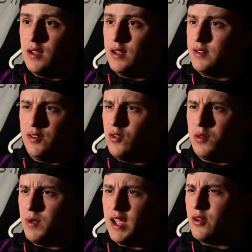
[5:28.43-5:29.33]
It's the
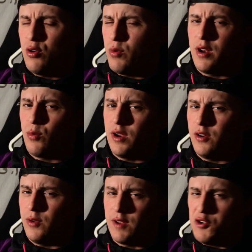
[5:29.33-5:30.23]
only way. I don't know what other way you're
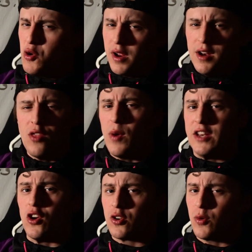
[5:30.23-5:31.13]
doing. If you're doing it another way,
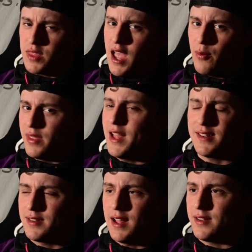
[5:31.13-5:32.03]
don't do it that way.
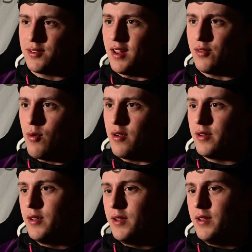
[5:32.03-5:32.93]
That's wrong.
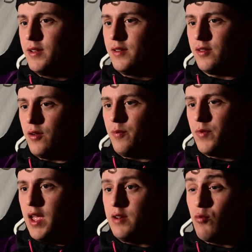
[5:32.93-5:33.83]
So,
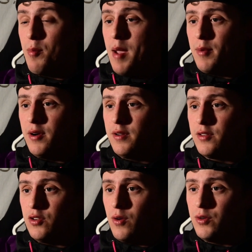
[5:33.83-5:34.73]
and remember,
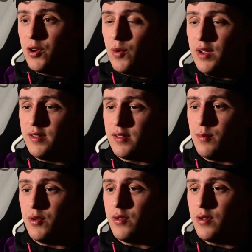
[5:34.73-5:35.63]
no degrees
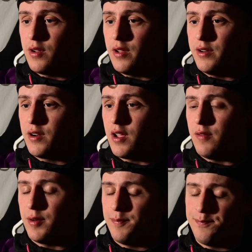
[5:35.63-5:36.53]
symbol on your
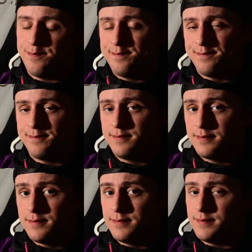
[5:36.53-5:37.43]
Kelvin.
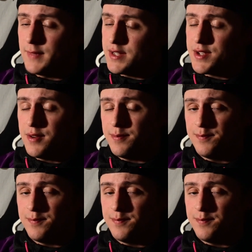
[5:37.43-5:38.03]
That's all.